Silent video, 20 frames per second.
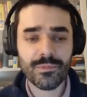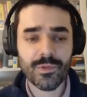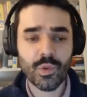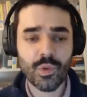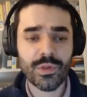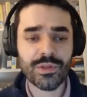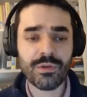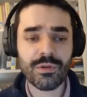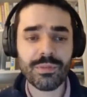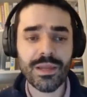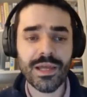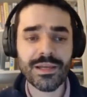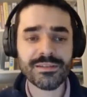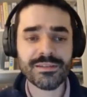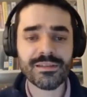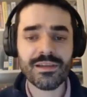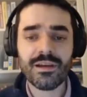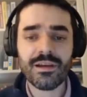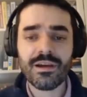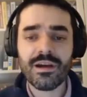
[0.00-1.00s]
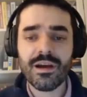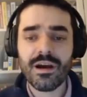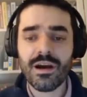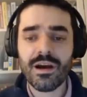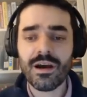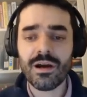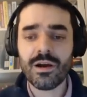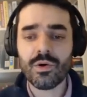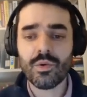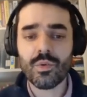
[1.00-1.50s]
Query templates
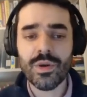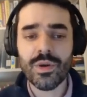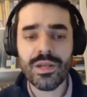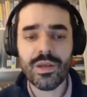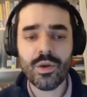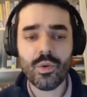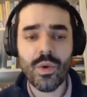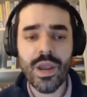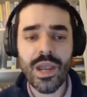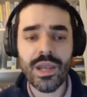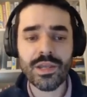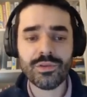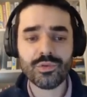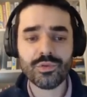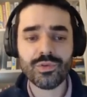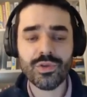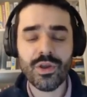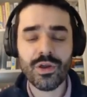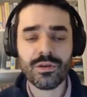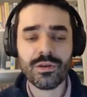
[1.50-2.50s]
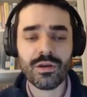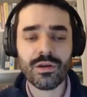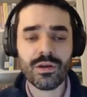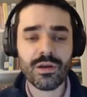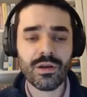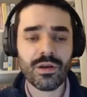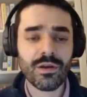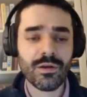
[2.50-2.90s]
are really a way to turn